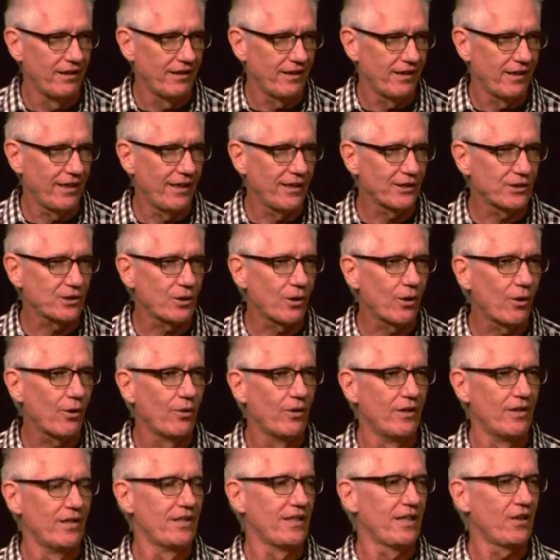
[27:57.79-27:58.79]
Okay, so
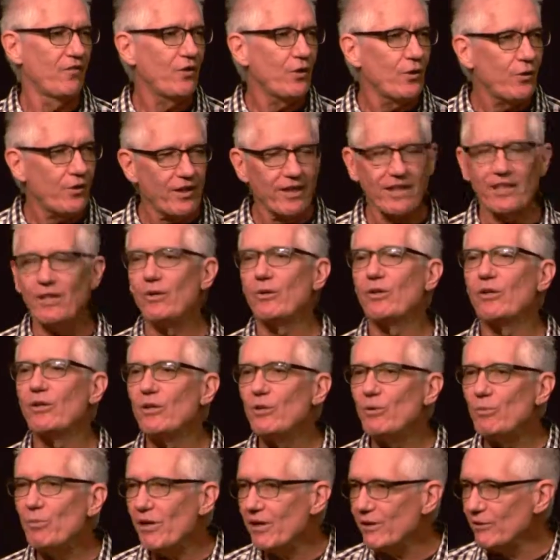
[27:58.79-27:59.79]
if you think you can
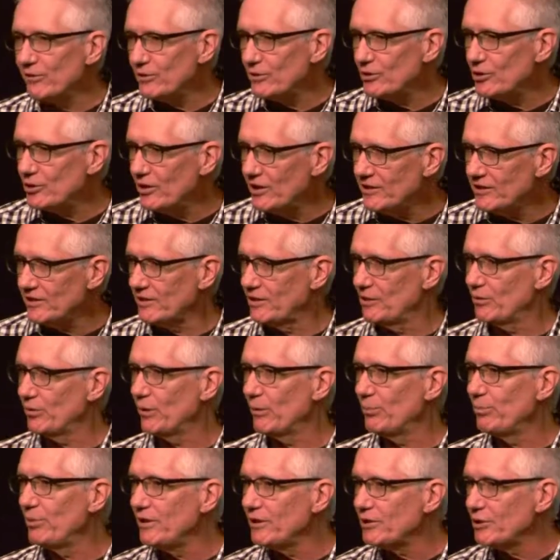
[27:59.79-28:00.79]
do better than Jesus, you want to
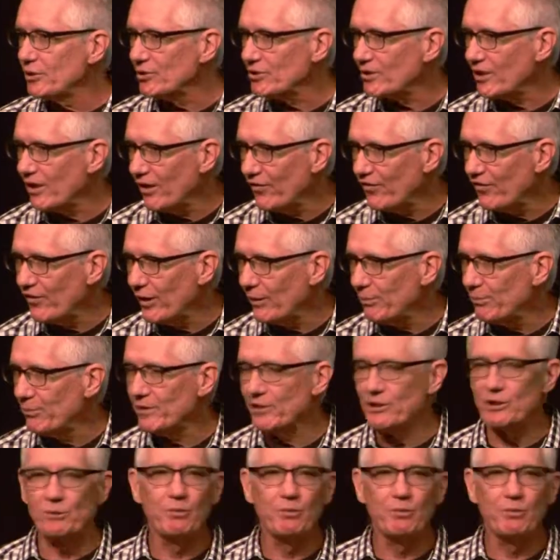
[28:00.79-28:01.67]
beat yourself up because